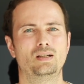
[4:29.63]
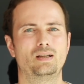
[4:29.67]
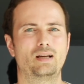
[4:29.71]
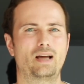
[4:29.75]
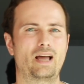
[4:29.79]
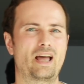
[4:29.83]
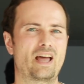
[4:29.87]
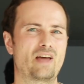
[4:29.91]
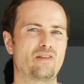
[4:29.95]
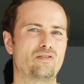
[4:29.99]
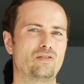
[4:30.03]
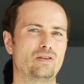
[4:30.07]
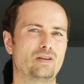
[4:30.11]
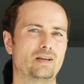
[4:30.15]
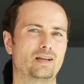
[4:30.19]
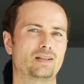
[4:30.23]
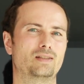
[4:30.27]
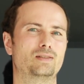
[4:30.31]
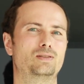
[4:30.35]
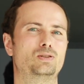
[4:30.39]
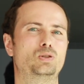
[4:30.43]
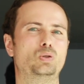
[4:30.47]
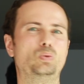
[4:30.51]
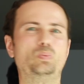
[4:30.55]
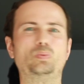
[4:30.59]
heavy
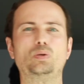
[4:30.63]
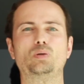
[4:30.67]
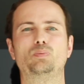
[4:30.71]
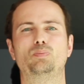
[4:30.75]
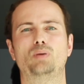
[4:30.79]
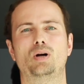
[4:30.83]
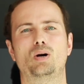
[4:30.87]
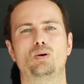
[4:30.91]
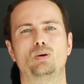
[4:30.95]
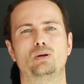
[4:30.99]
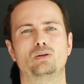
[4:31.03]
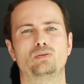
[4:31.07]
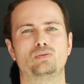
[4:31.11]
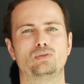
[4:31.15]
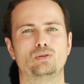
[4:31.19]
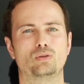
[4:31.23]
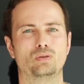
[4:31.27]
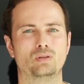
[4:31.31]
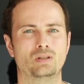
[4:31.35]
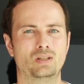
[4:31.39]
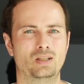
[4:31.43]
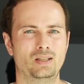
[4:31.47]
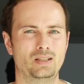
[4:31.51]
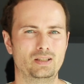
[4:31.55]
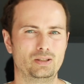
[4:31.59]
and super
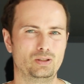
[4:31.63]
powerful.